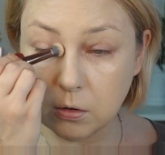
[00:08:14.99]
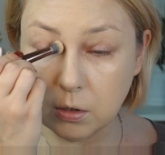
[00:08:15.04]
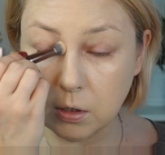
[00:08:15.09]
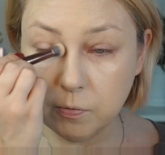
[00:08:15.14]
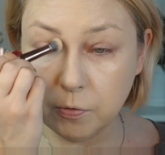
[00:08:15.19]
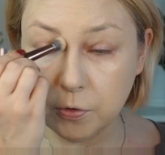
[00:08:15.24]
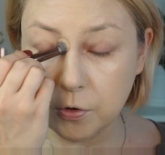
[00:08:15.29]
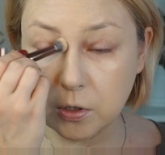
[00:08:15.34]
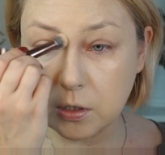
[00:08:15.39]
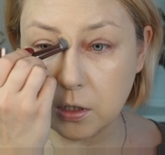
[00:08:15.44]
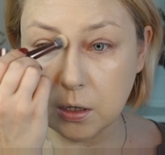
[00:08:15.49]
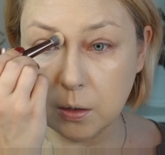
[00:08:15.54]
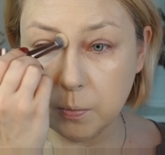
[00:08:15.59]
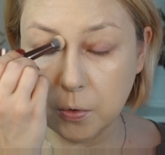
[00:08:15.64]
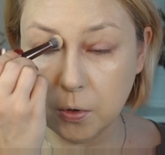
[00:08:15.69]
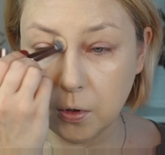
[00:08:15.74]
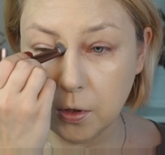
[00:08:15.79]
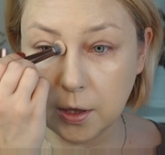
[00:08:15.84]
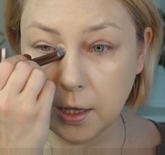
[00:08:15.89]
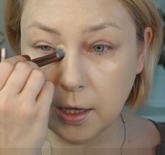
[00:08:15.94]
for
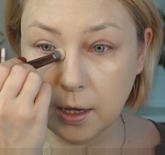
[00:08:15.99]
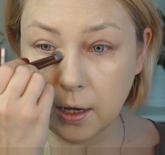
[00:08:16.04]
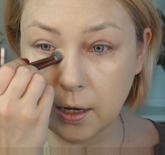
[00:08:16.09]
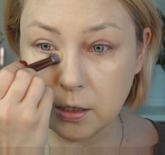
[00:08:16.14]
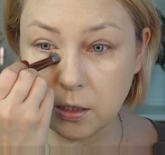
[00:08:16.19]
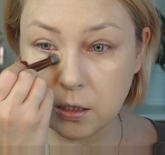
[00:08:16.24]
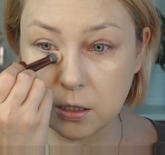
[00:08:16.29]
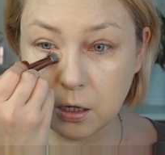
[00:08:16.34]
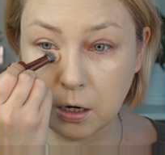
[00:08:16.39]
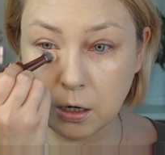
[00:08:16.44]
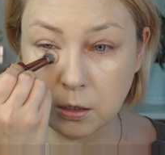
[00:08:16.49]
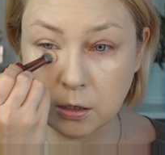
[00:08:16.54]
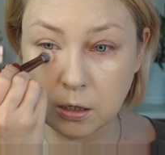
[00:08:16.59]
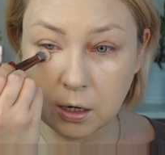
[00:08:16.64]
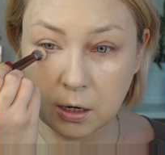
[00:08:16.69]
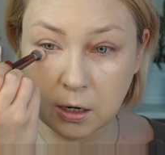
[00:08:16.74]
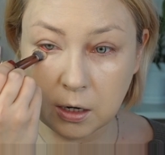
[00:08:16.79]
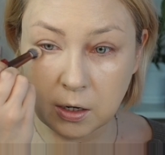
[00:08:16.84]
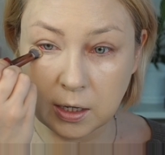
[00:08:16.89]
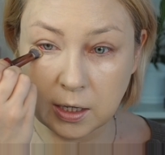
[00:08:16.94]
example, the Tarte
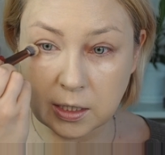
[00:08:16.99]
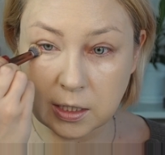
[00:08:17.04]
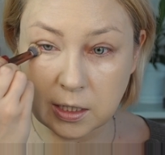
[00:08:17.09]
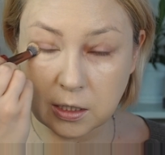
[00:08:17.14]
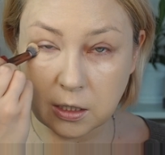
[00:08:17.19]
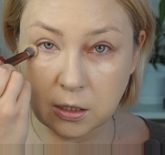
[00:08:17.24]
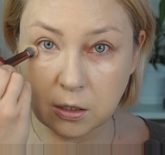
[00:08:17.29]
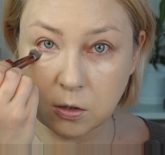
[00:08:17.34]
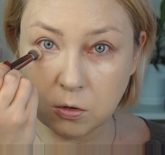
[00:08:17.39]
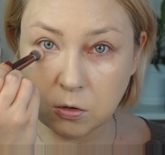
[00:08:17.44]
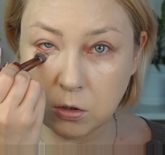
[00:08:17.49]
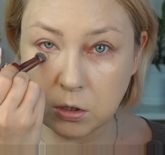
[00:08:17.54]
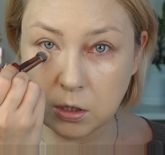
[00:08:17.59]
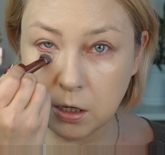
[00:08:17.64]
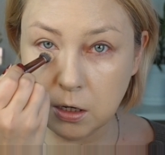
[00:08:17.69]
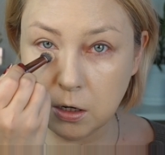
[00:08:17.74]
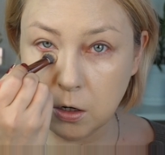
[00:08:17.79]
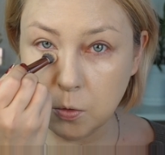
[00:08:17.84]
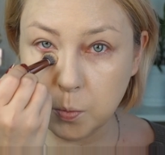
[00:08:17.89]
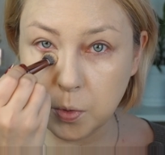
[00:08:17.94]
Creaseless
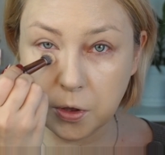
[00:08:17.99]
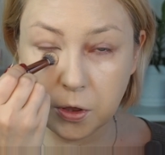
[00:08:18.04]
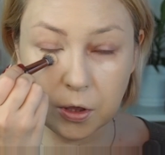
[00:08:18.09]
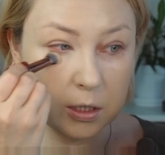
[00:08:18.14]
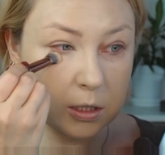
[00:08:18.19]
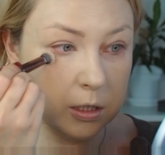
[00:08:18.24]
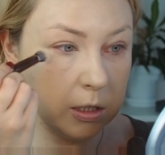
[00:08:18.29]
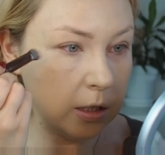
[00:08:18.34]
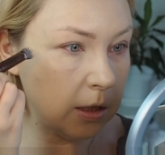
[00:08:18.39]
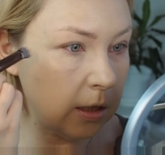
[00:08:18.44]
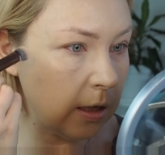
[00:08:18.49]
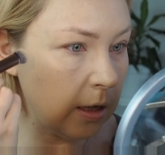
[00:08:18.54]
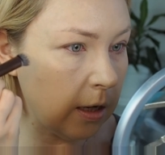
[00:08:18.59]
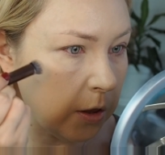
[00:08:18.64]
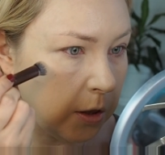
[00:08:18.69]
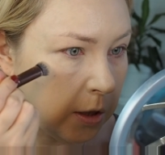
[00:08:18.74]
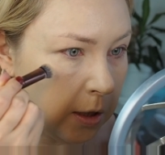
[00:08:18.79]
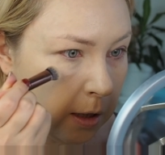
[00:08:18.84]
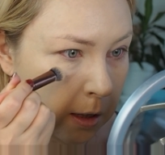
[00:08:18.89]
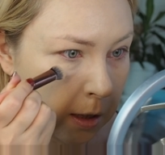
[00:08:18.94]
Concealer, but this is
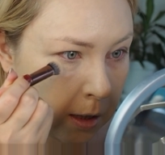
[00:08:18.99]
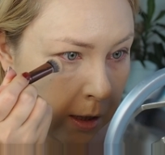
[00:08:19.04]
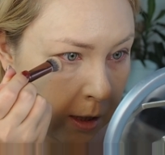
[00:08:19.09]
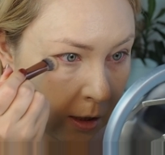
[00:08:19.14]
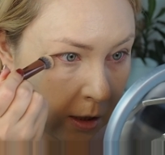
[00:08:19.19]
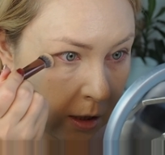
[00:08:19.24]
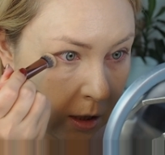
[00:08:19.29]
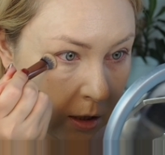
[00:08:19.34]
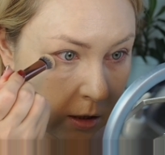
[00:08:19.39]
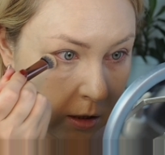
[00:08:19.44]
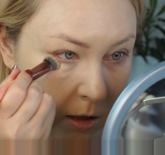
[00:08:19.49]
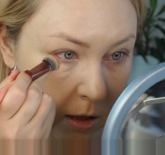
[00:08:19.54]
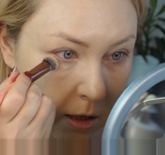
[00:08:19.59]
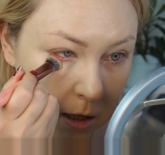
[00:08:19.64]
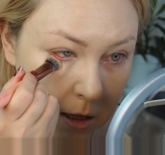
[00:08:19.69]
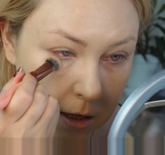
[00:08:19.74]
nothing like it.